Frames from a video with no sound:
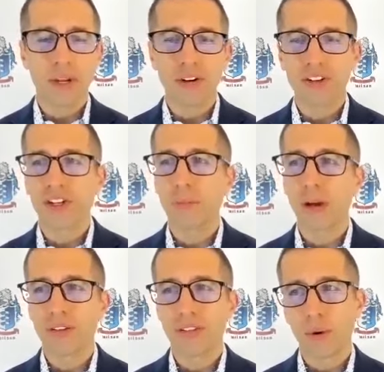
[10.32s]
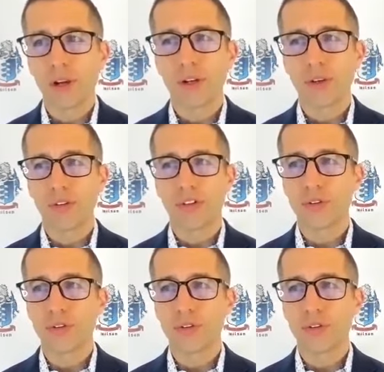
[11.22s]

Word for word: mentored by someone who's a